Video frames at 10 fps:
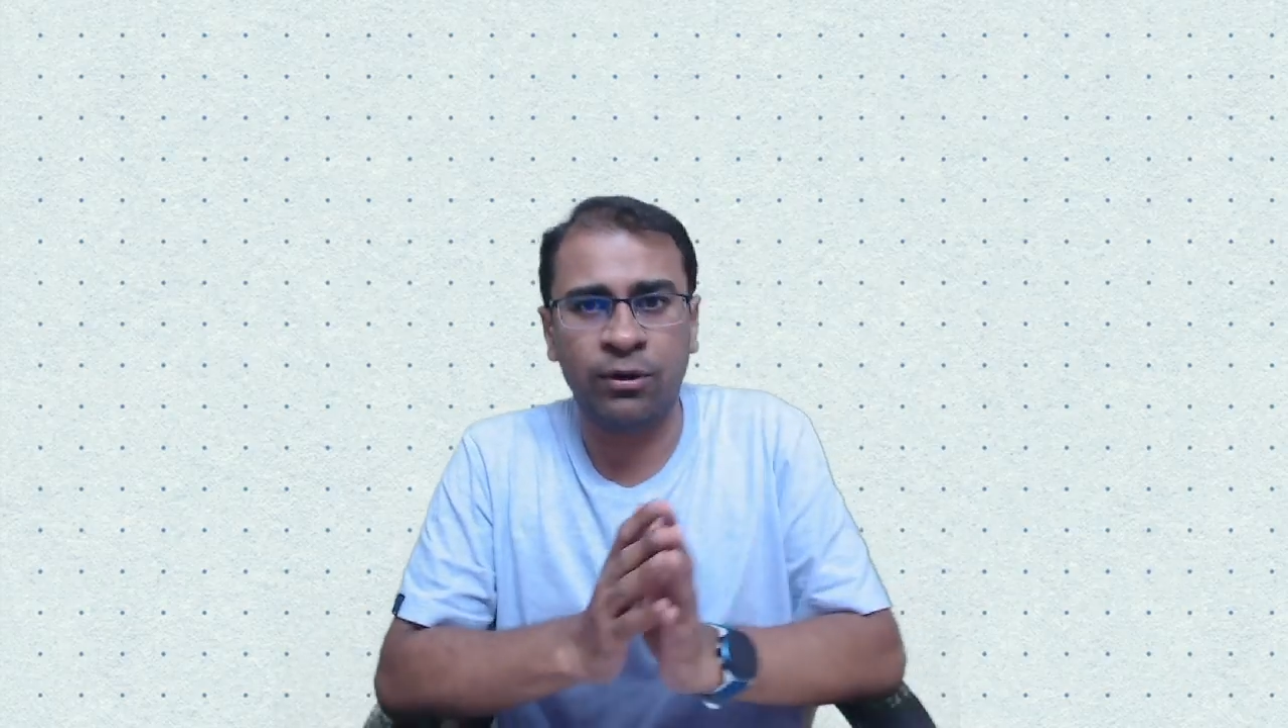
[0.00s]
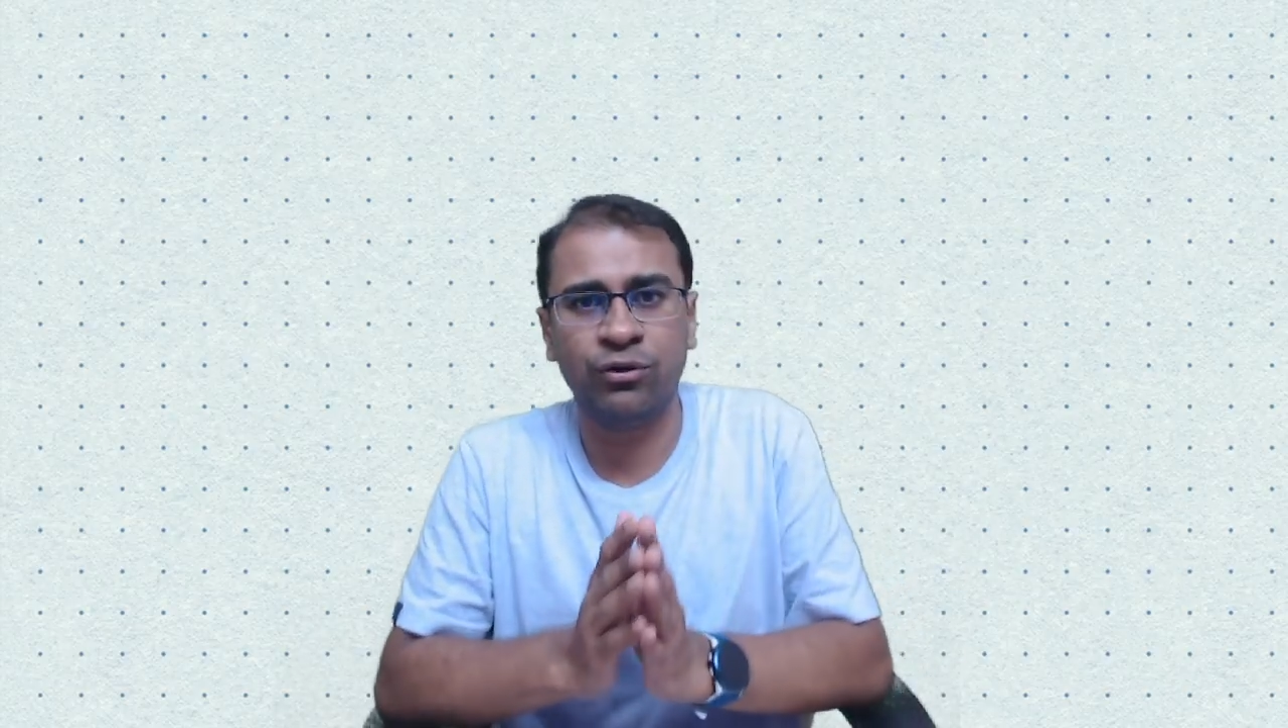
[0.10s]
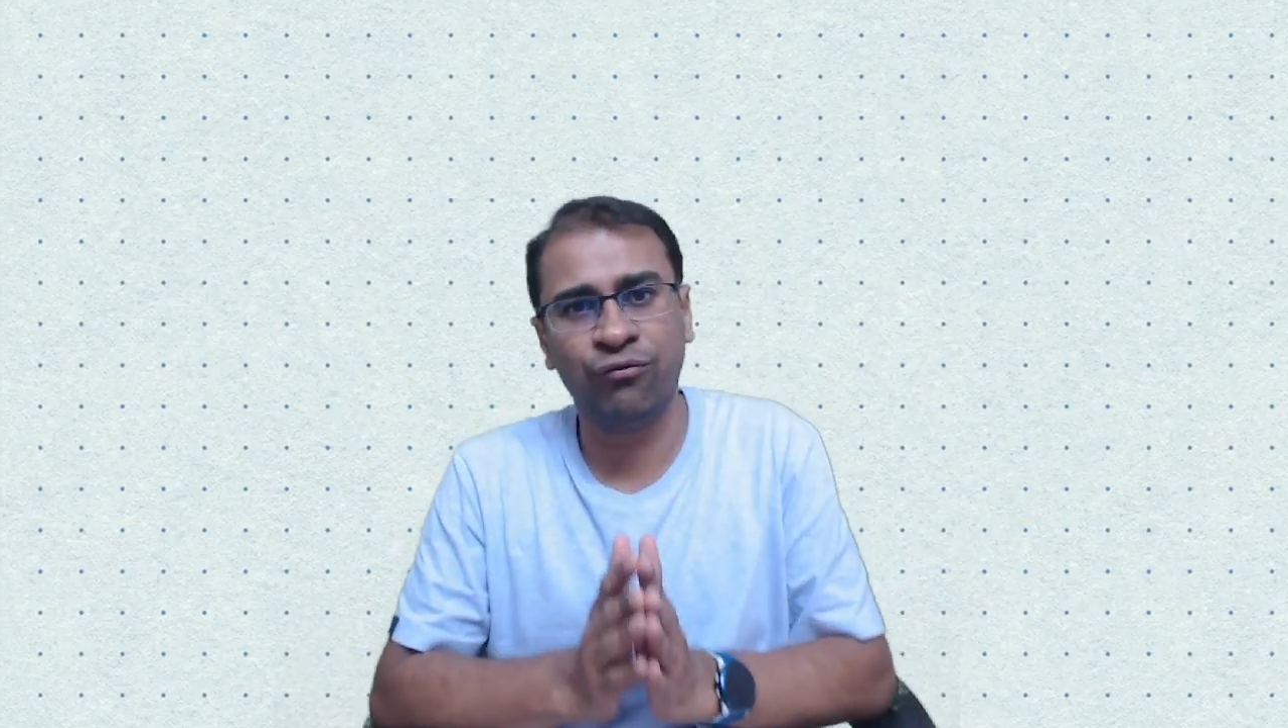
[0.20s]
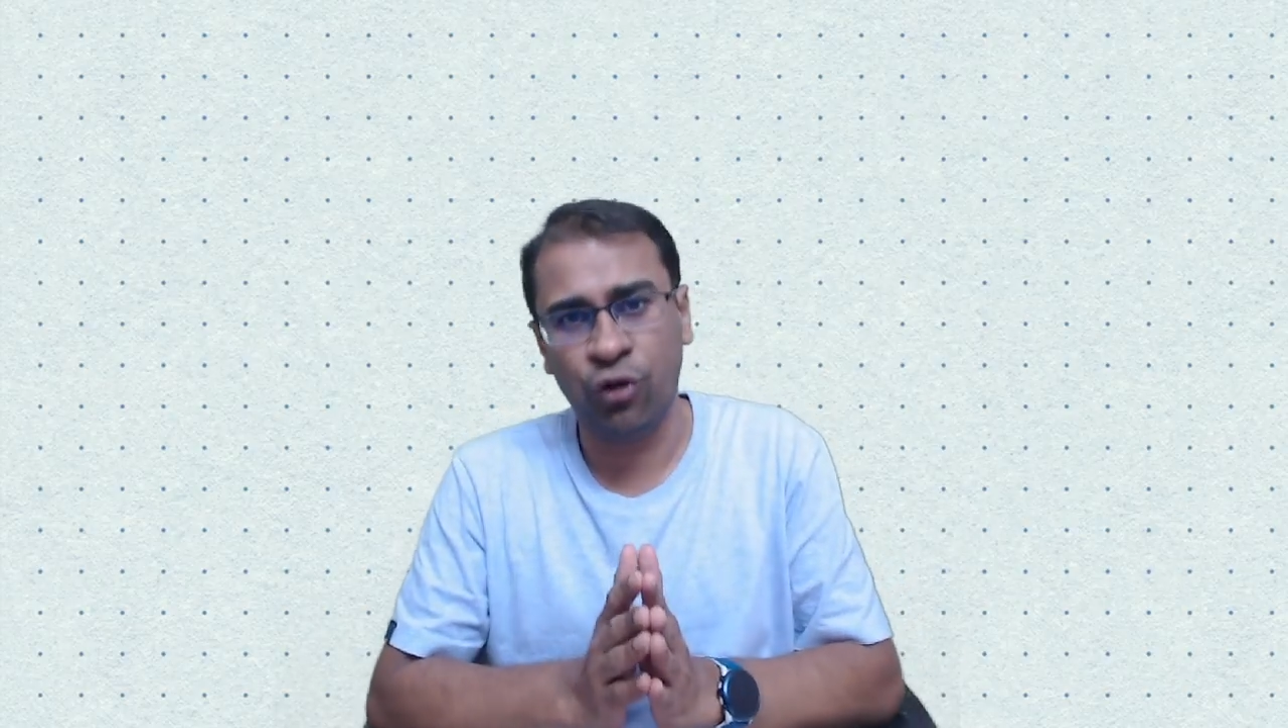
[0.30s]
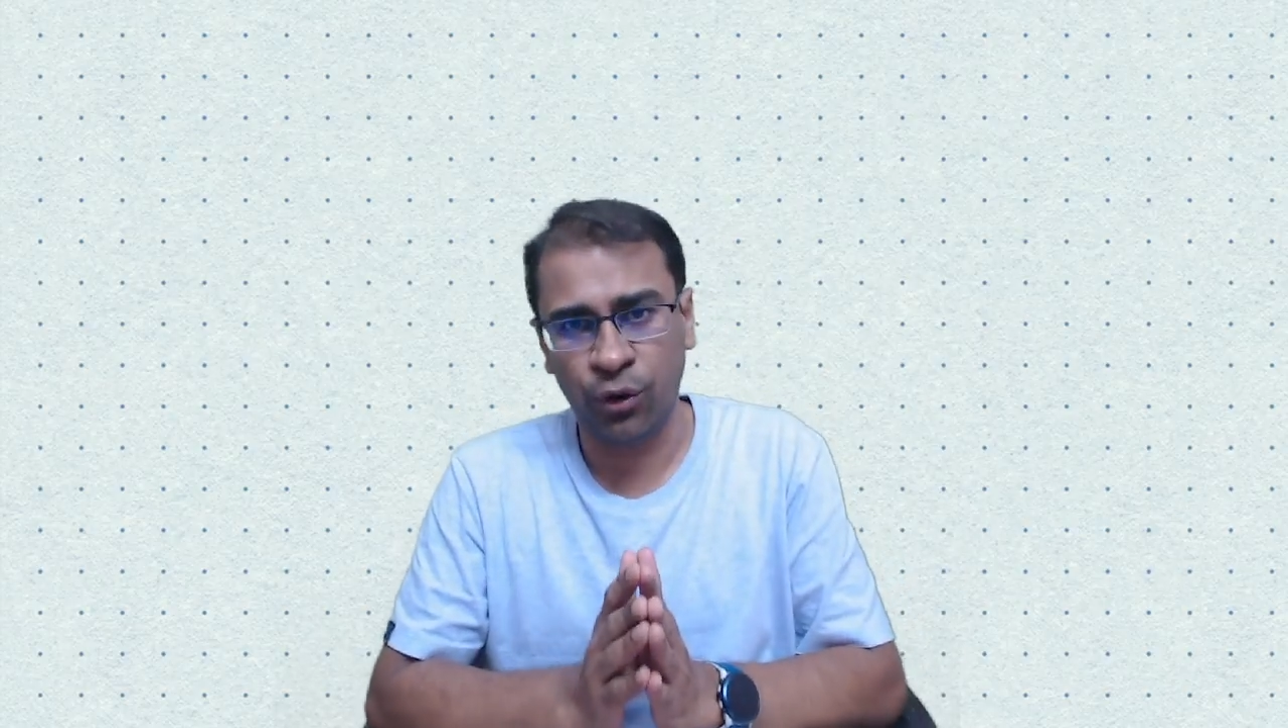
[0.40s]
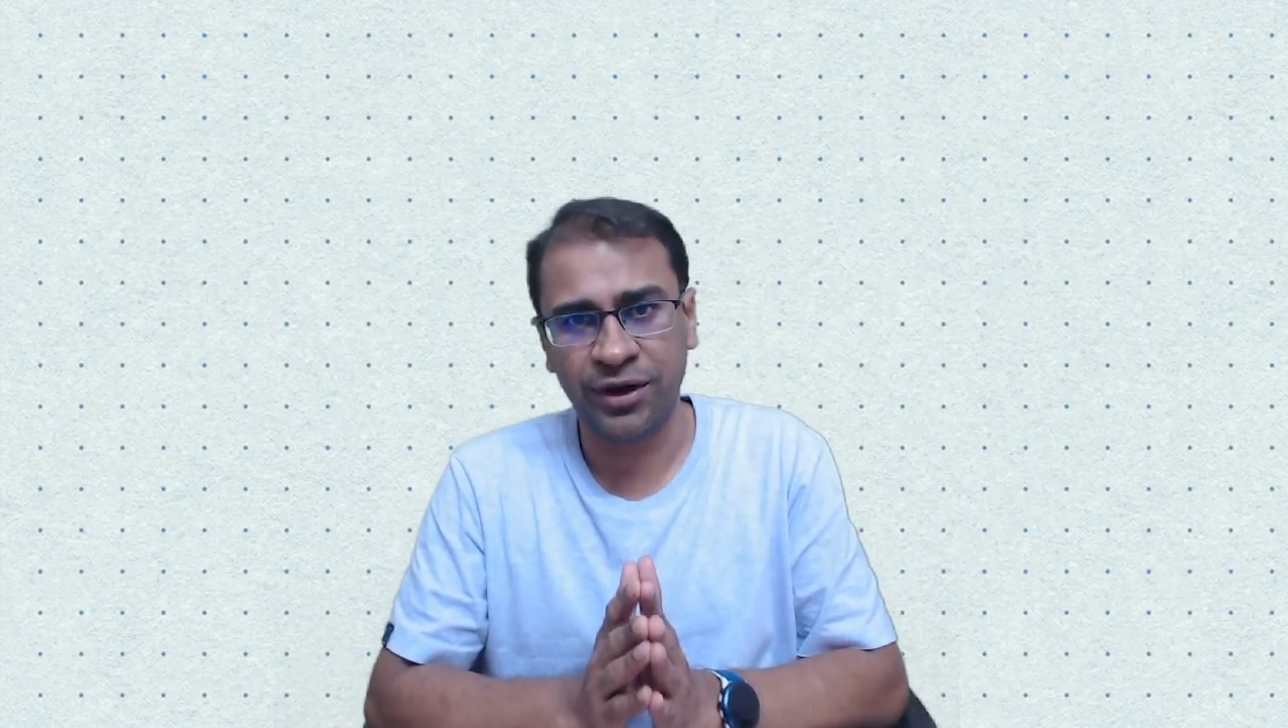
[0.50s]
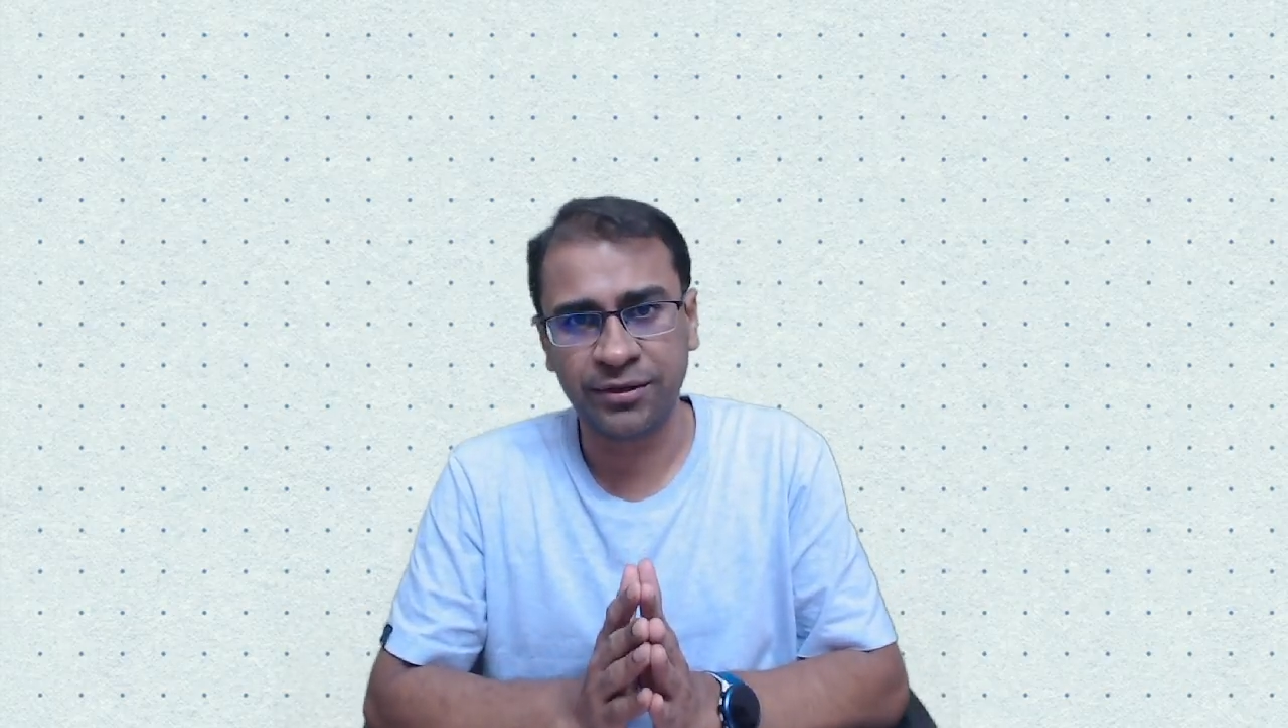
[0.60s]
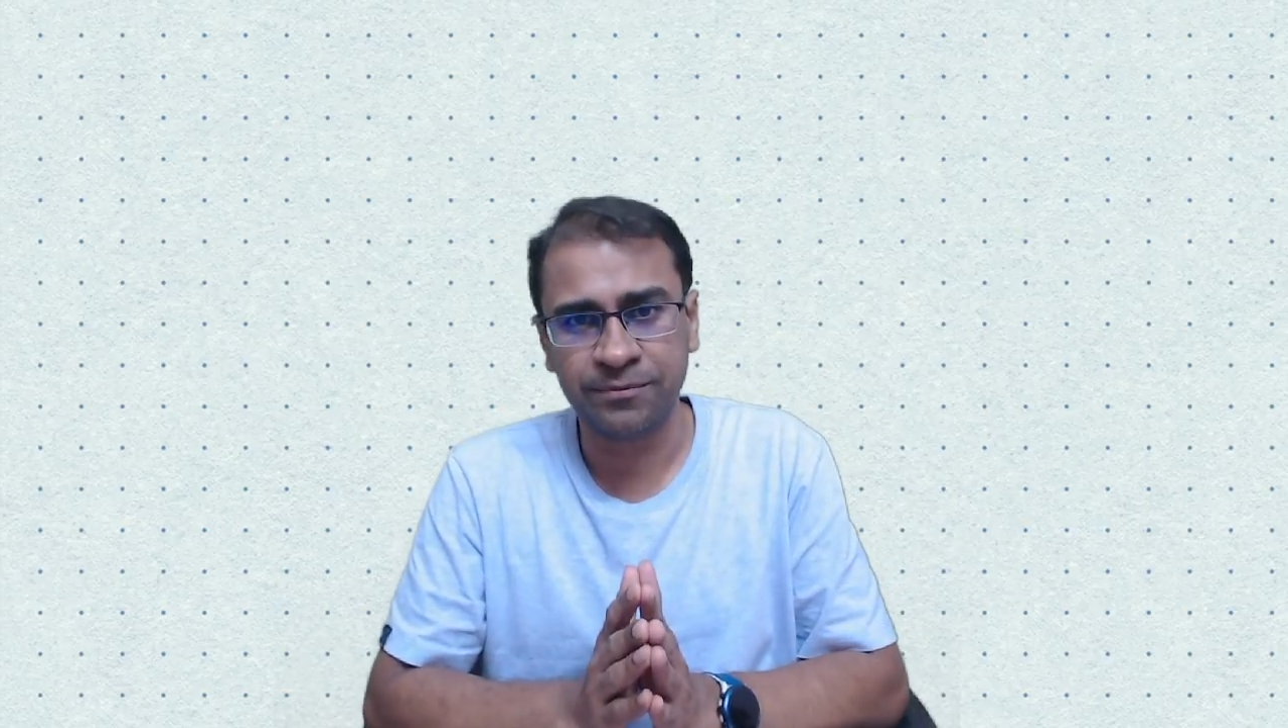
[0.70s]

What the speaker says: to follow it.